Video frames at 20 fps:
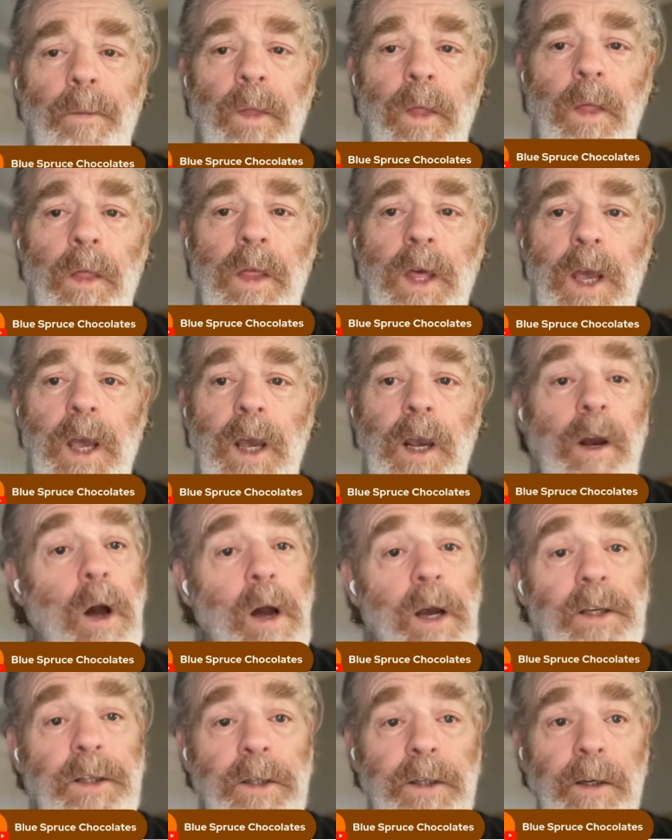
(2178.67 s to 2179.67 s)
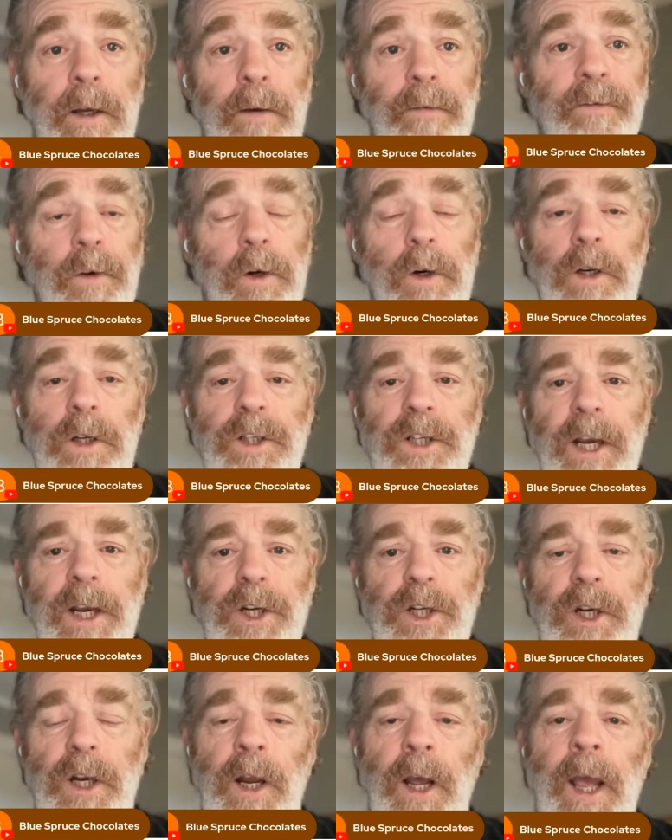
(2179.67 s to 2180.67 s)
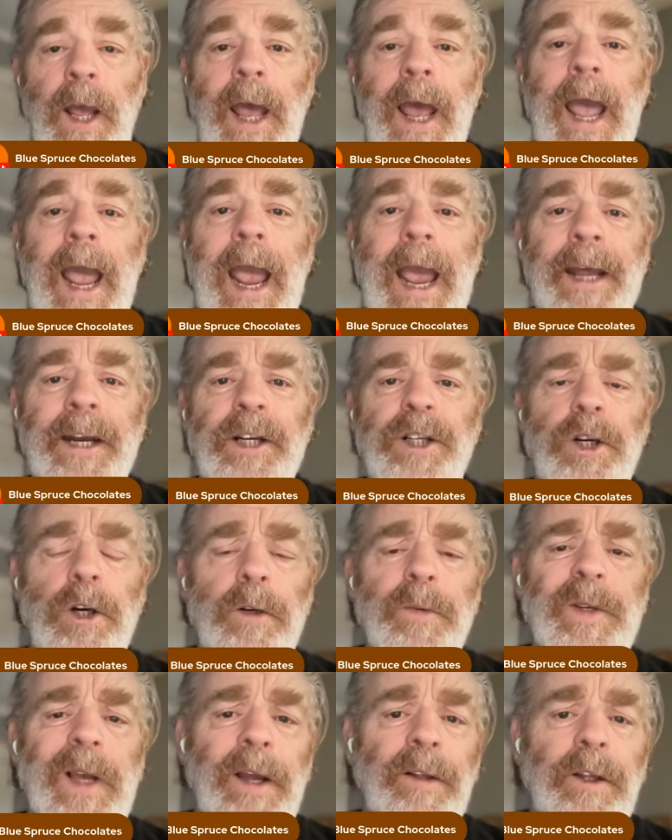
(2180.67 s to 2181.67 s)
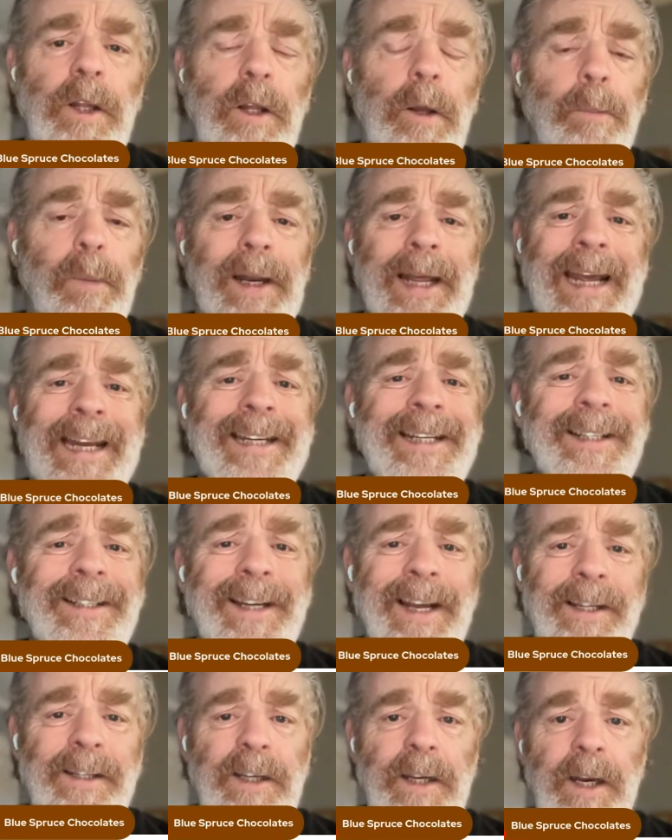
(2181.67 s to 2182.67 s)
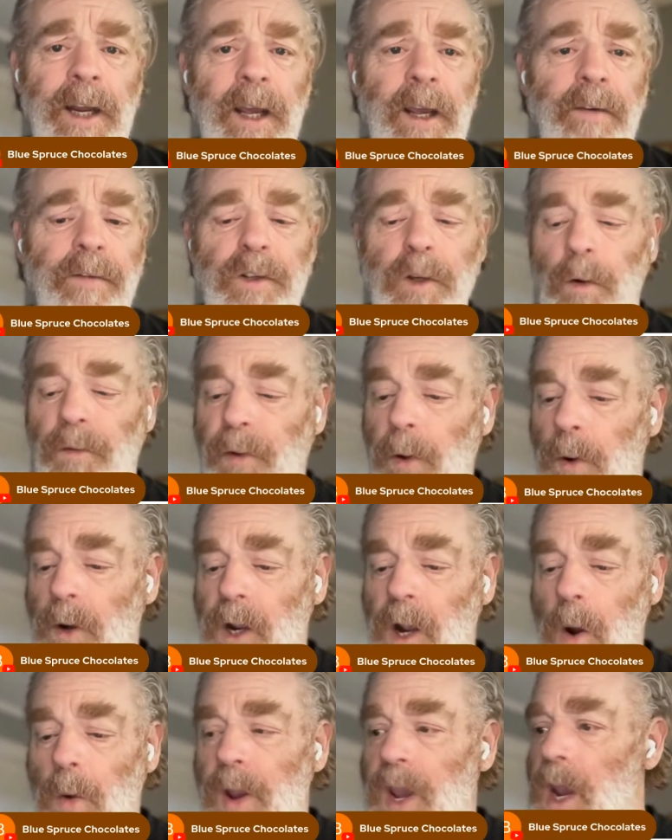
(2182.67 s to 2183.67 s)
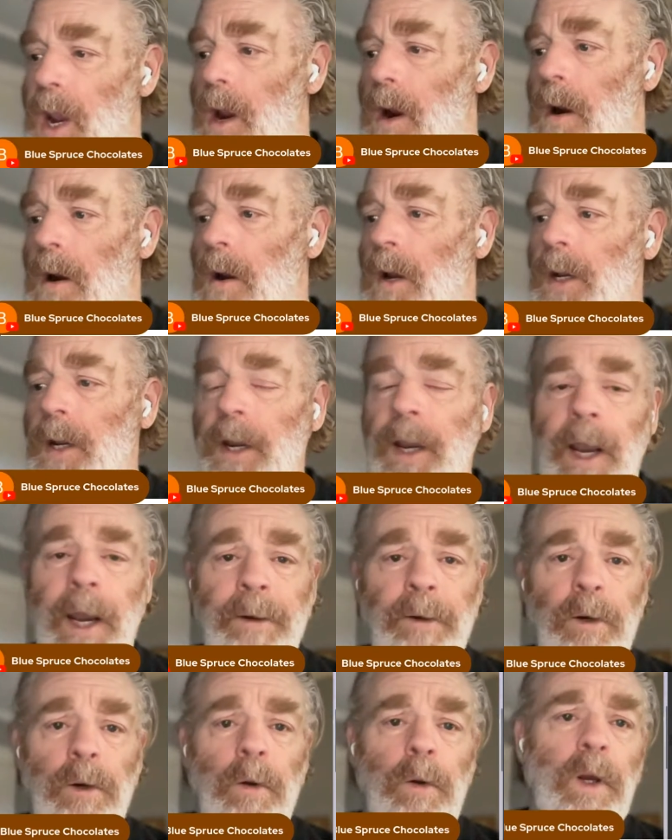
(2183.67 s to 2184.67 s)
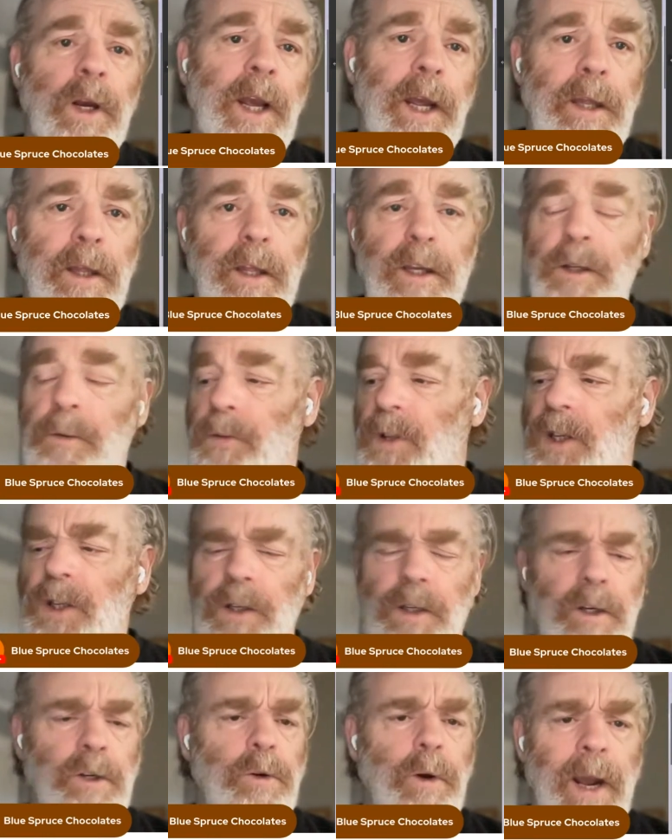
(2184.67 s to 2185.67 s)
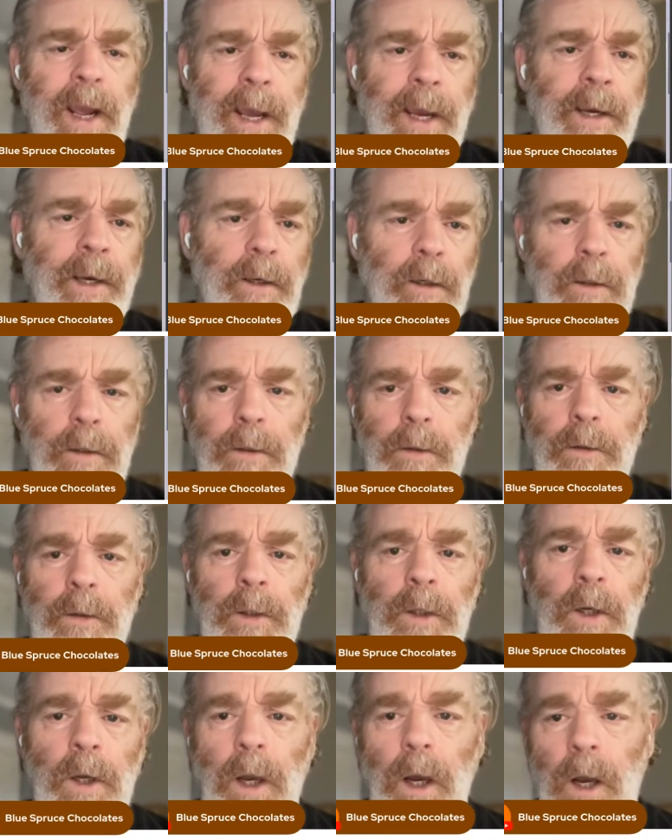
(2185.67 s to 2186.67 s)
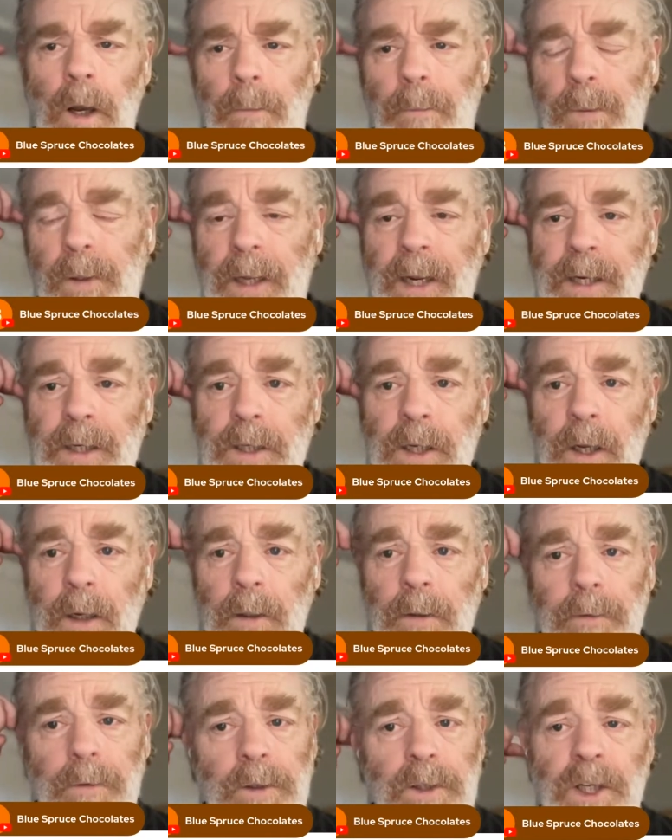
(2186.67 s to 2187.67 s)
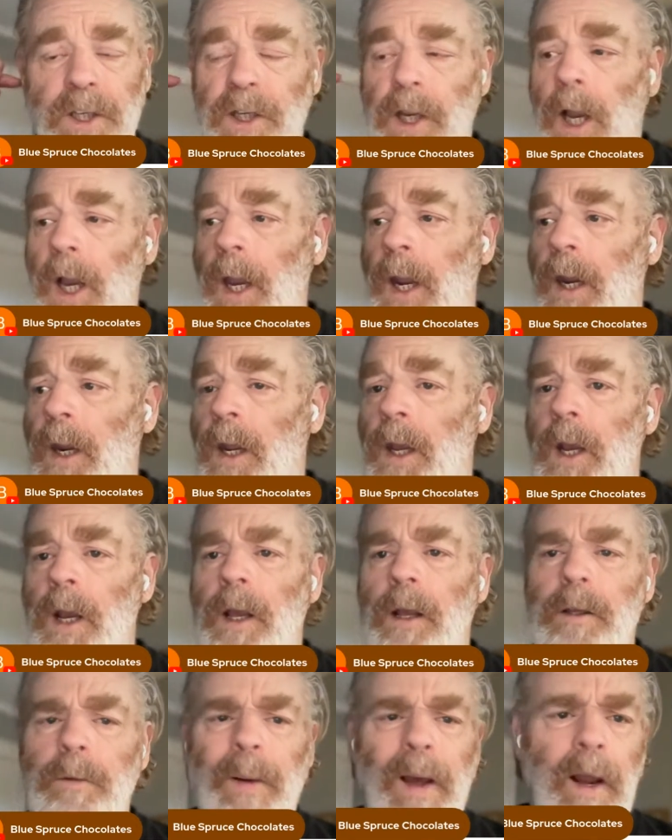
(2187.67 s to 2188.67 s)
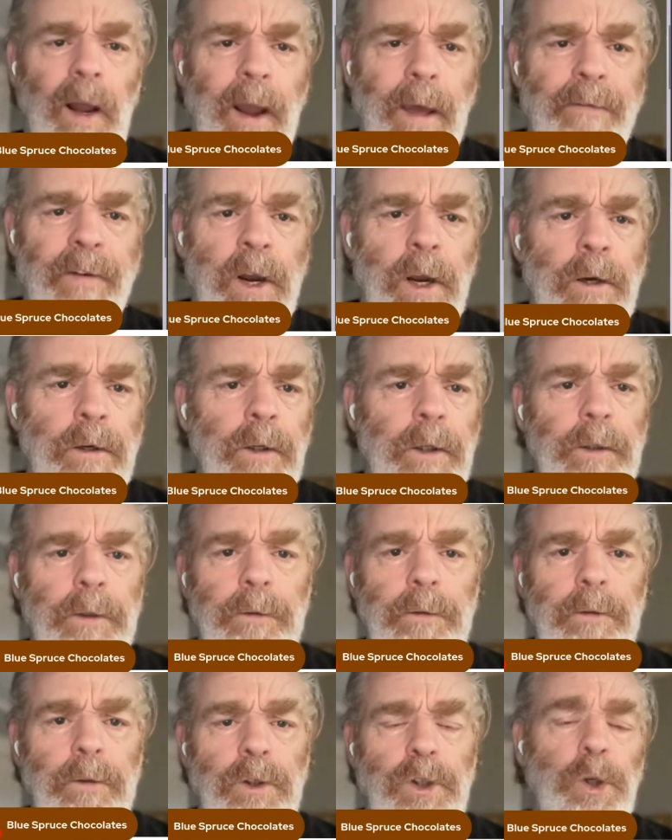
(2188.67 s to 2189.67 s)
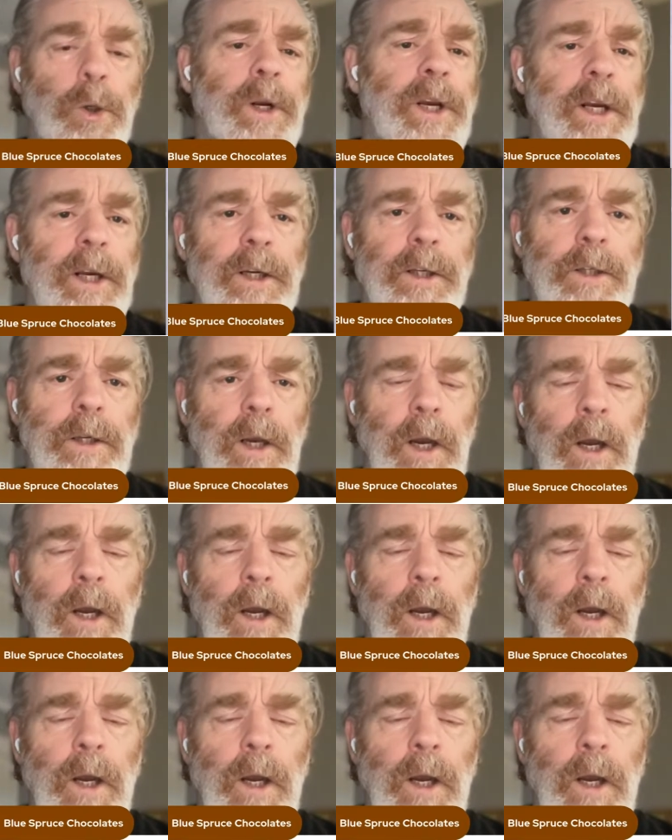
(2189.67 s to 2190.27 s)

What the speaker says: the cost of fertilization. And it turns out that the planting density, so if you were to go here and you're to look at this, this is a triangular planting design. It's about 1,100 trees